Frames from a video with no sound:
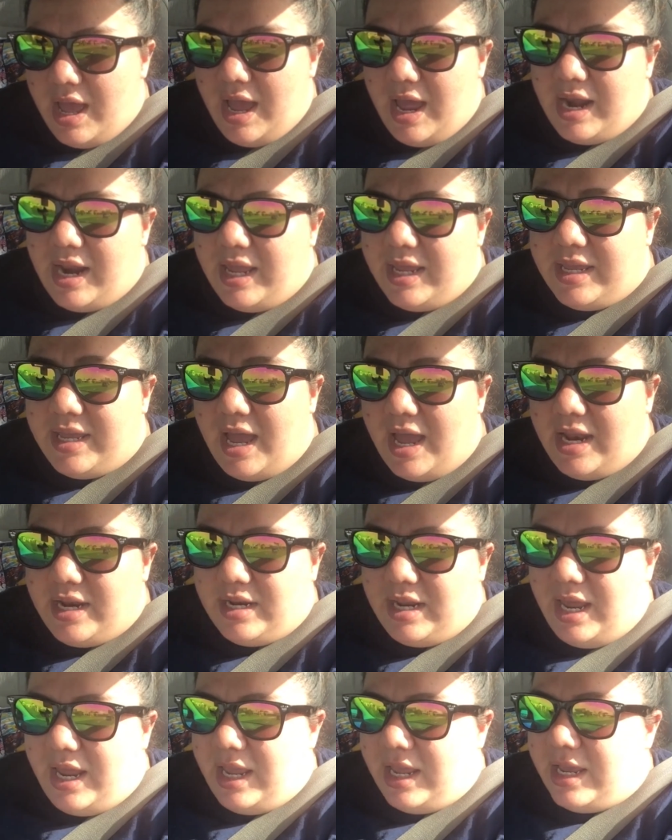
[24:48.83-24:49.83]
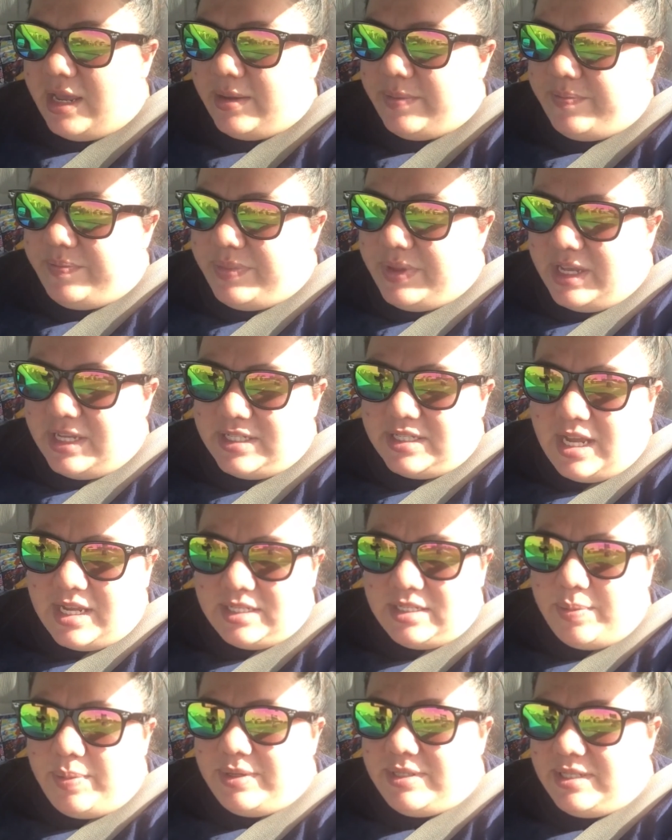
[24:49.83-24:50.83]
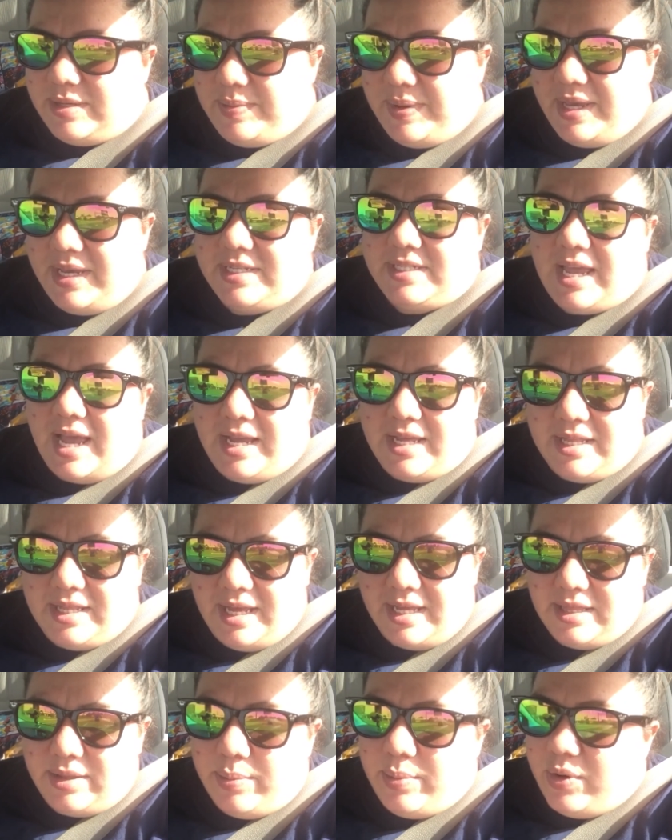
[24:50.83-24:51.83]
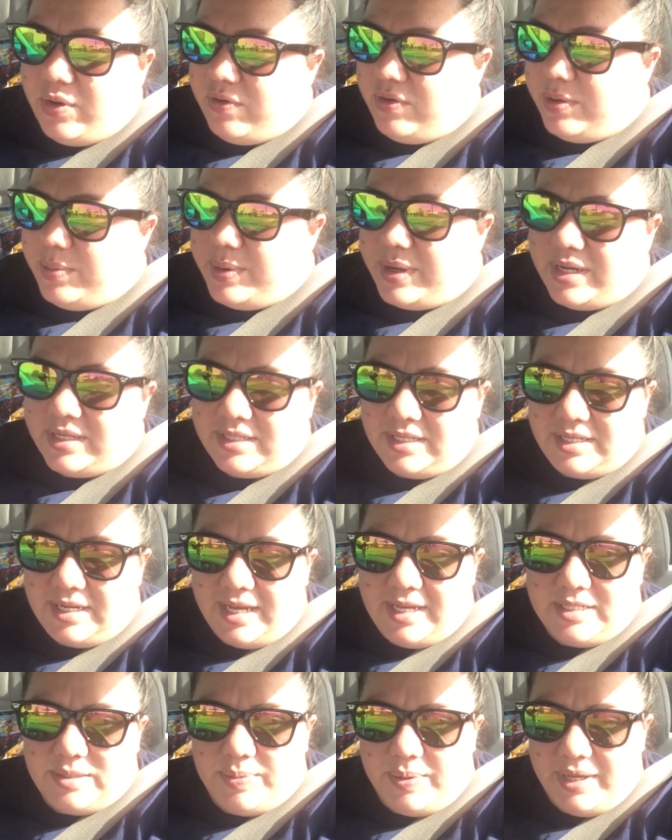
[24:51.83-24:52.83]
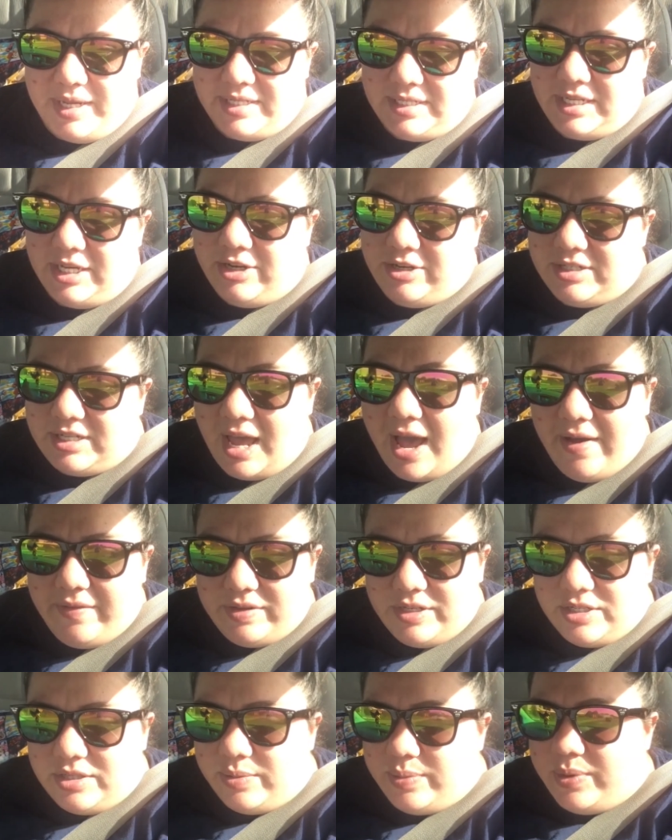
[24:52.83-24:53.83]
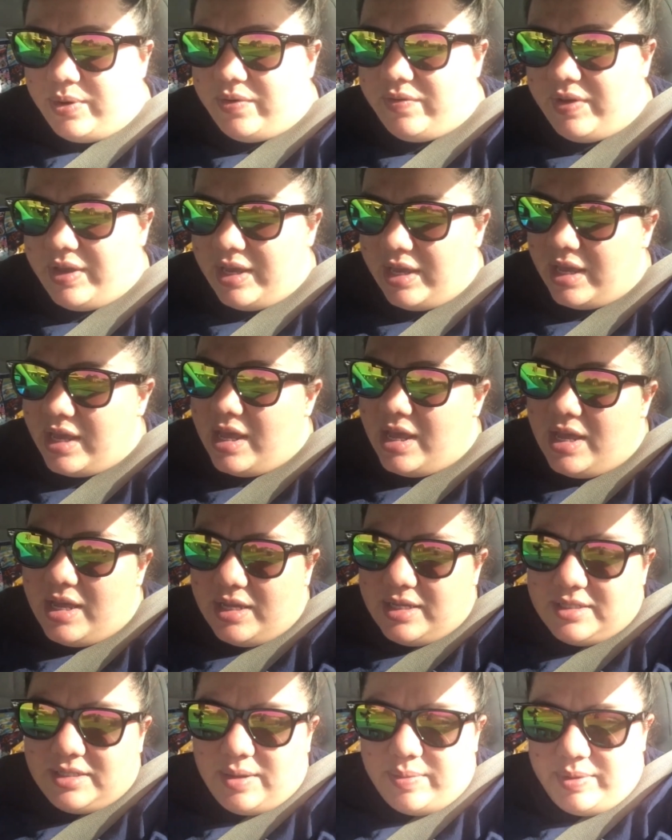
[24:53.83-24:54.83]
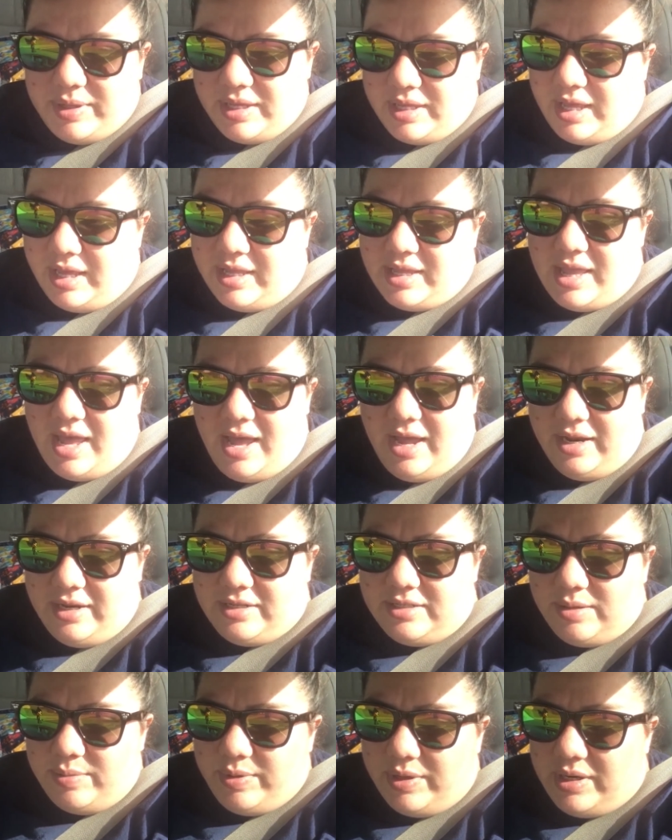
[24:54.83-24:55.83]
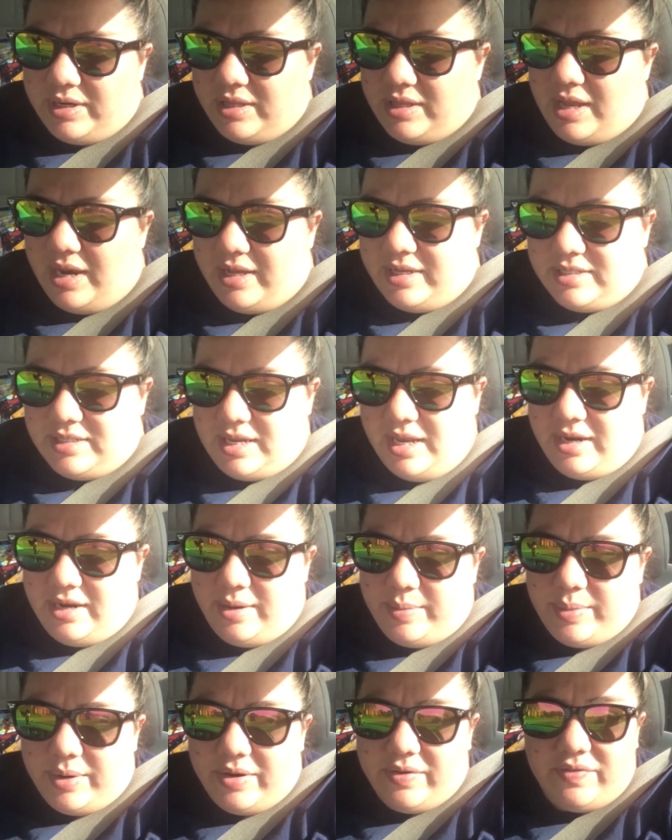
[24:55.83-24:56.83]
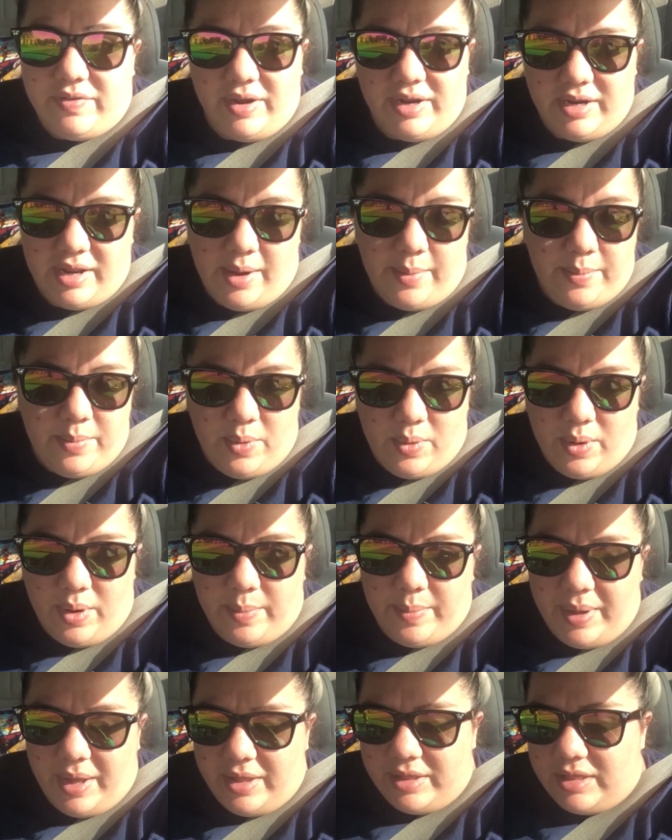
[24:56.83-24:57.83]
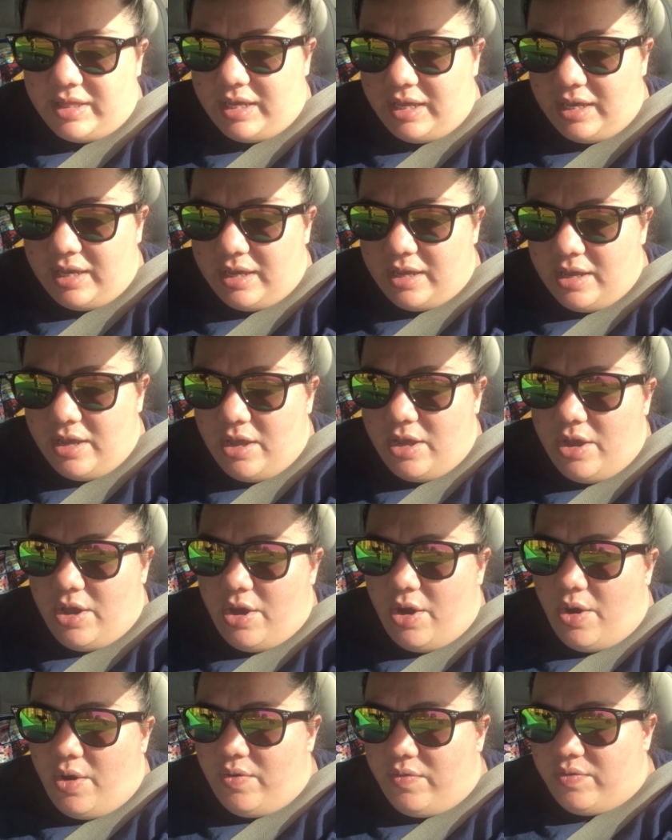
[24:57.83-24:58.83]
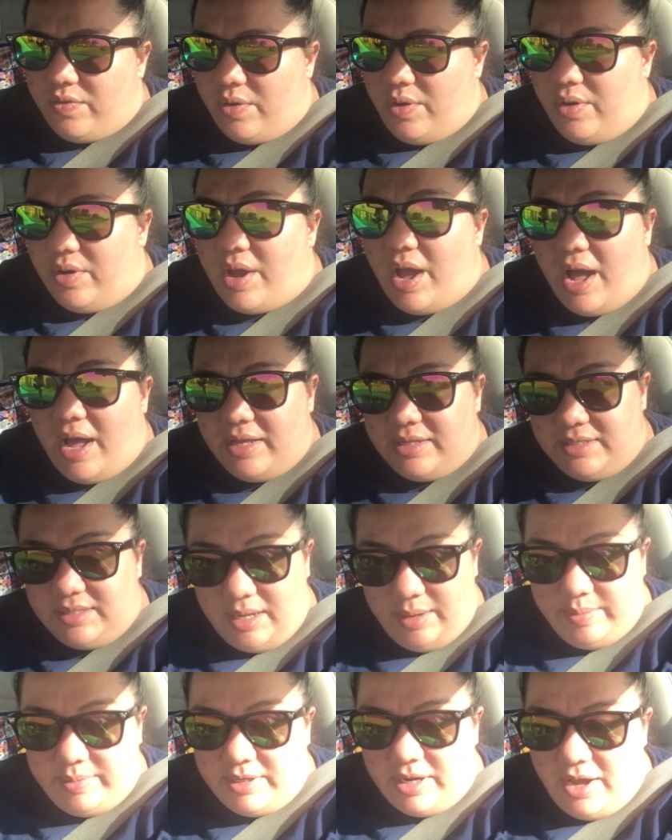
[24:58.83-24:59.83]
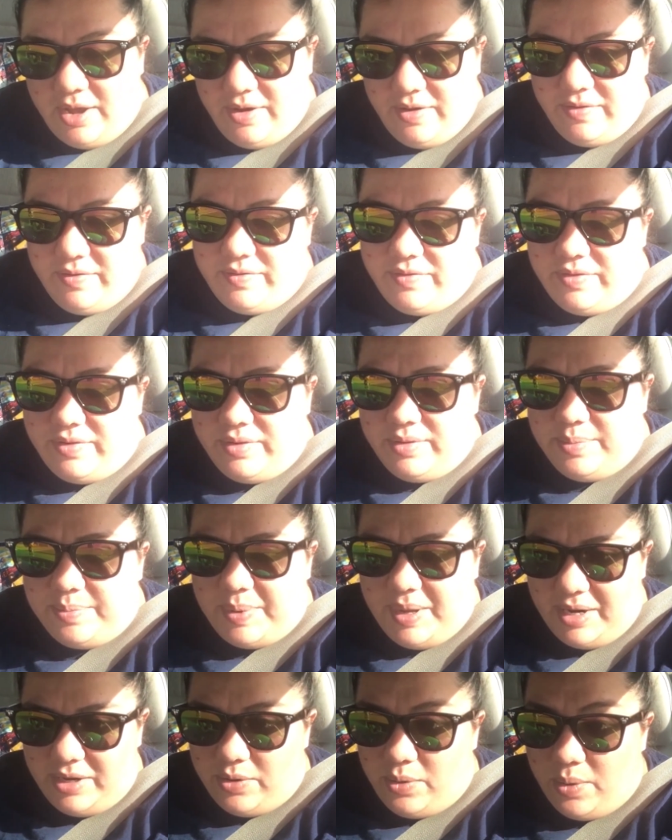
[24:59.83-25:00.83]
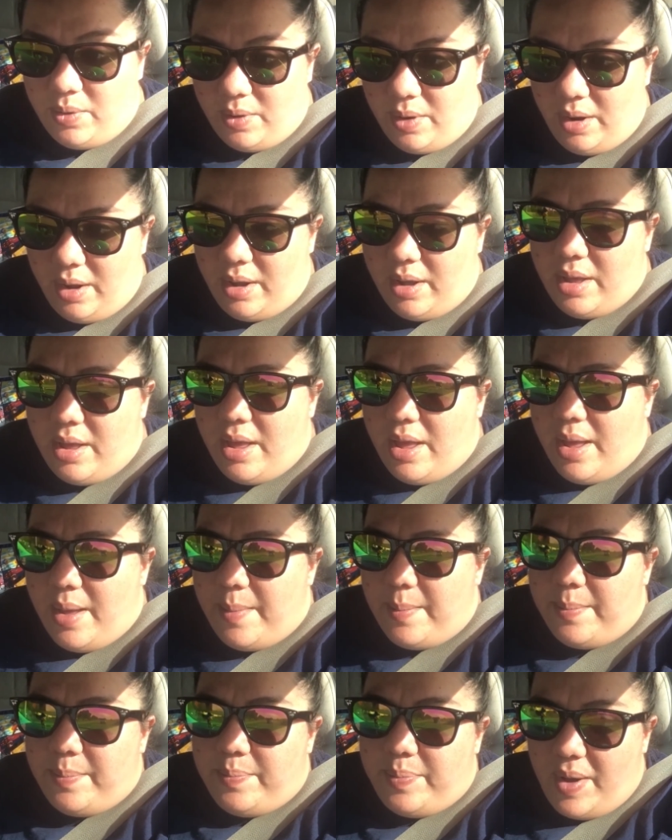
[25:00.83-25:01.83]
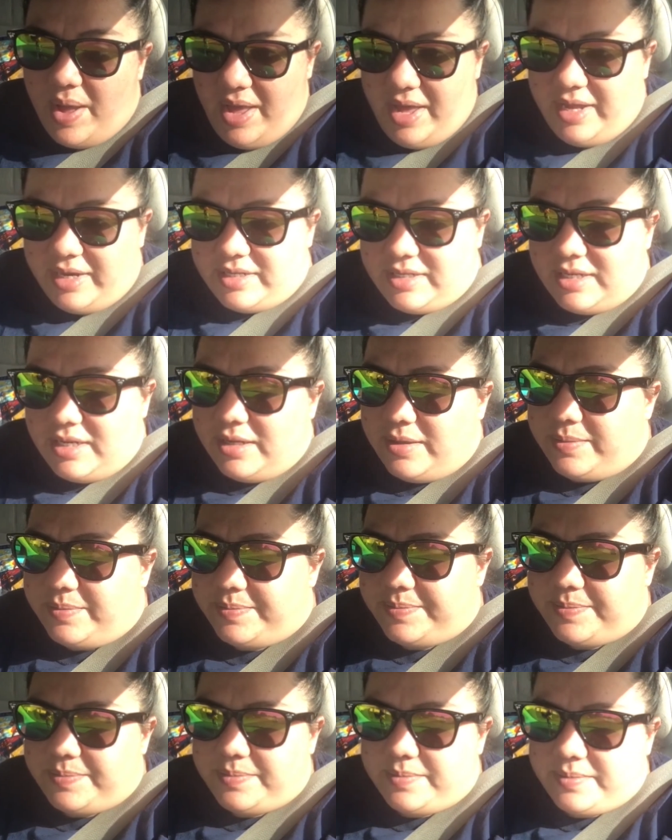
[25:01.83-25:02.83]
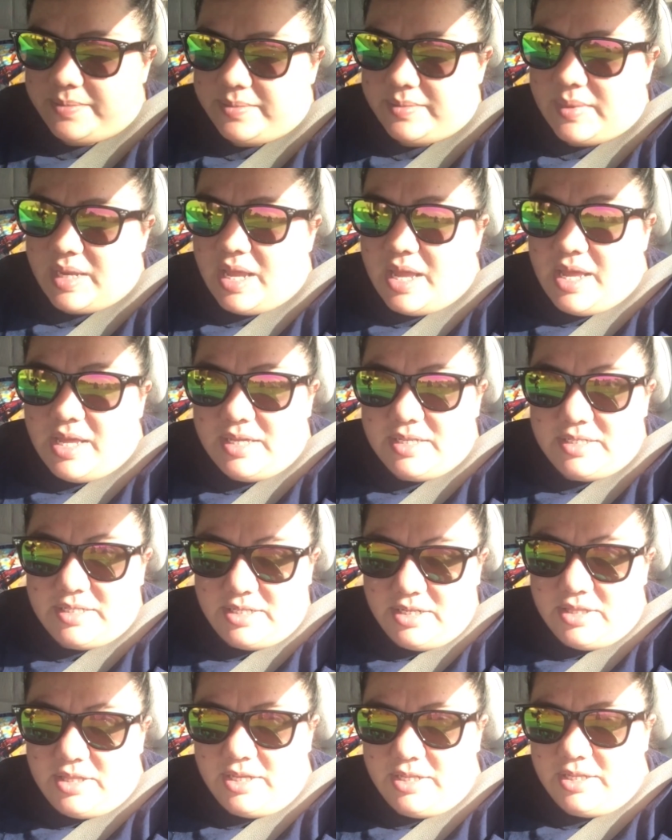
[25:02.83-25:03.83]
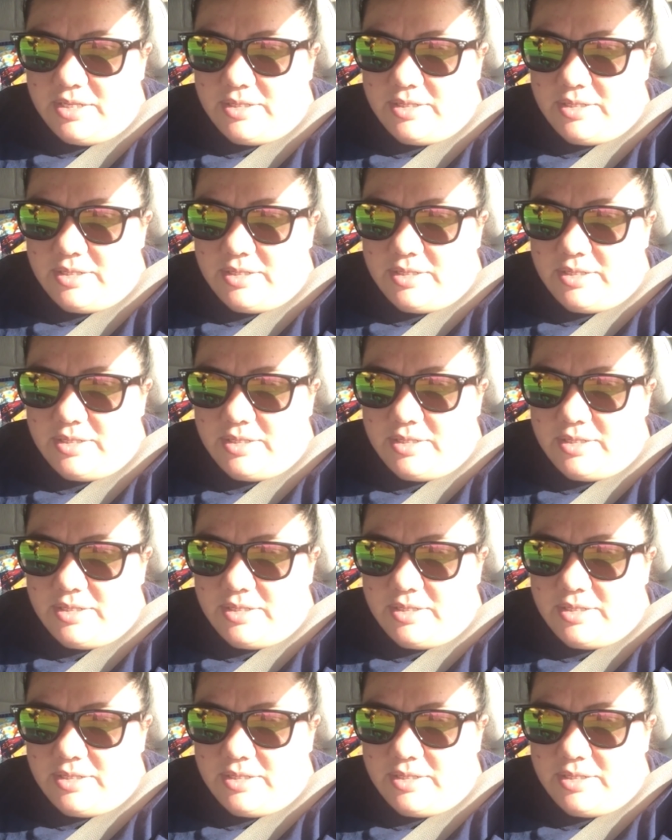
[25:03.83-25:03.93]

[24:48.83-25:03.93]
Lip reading: And I get, like, it's not supposed to be exactly like the movie because it takes place years after the movie, something like that, something to that extent. And I'm going to find out more about the overall concept of Pandora, but still think